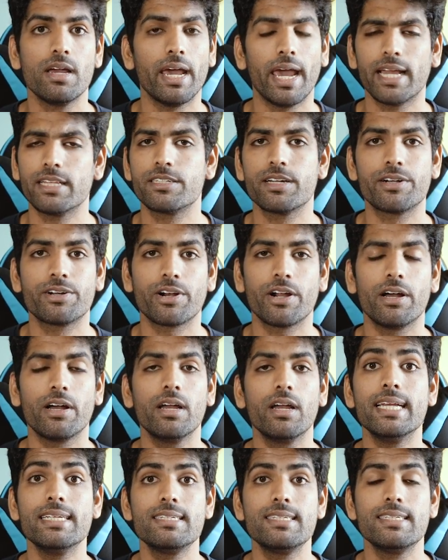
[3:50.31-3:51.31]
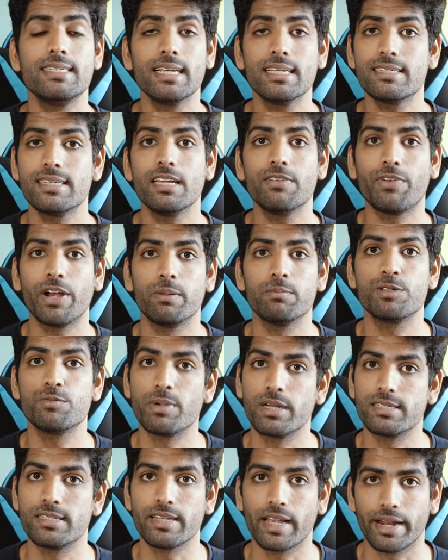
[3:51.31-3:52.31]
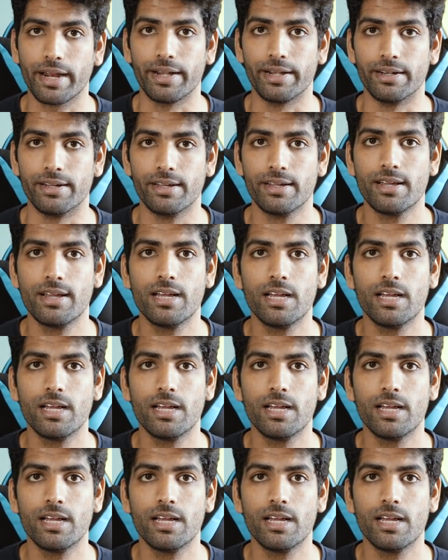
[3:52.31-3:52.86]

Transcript: etc. is 60 frames per second.